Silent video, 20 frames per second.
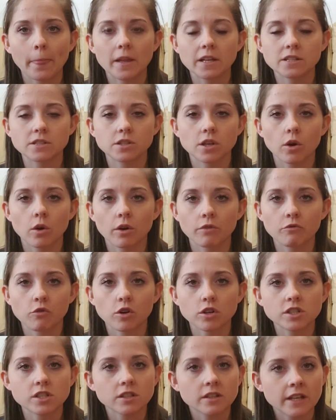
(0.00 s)
So
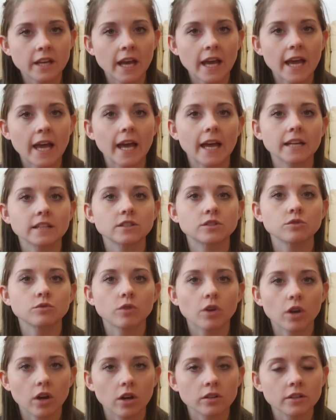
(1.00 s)
unfortunately I had to
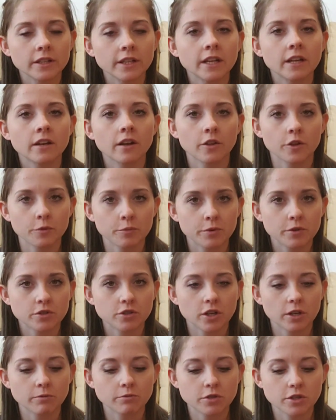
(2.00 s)
call in another
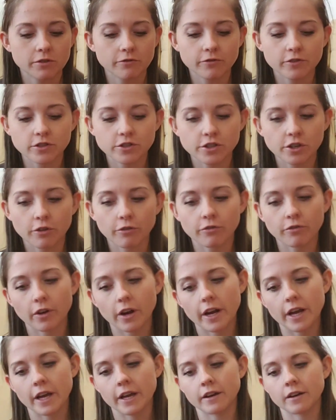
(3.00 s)
prescription for
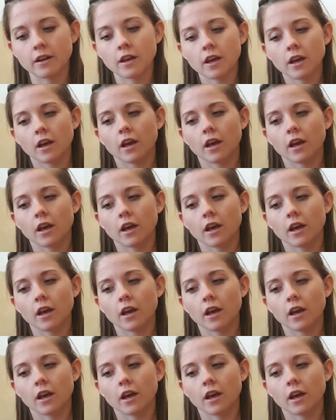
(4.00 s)
Zofran.